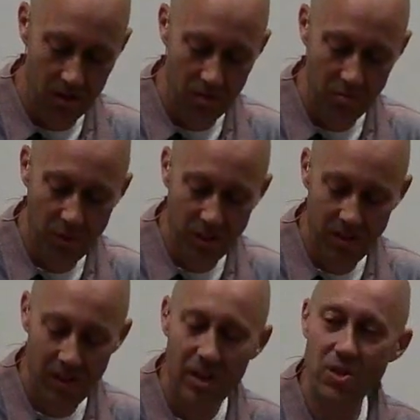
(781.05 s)

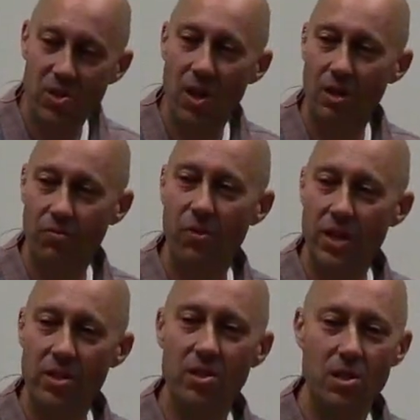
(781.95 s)
but he sought
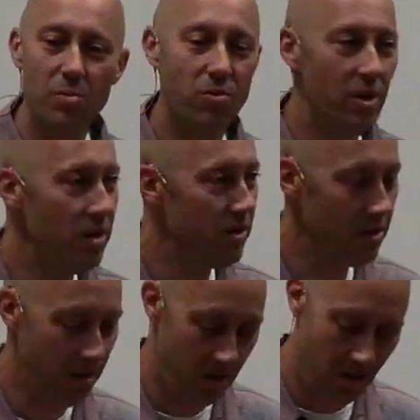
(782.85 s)
Francis's
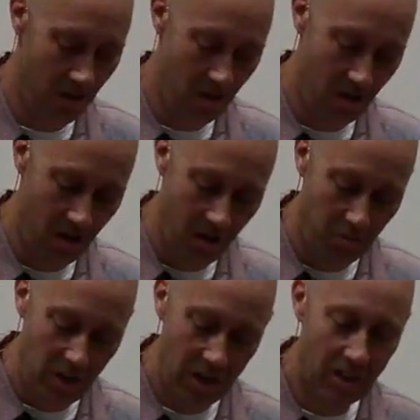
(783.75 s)
prayers because he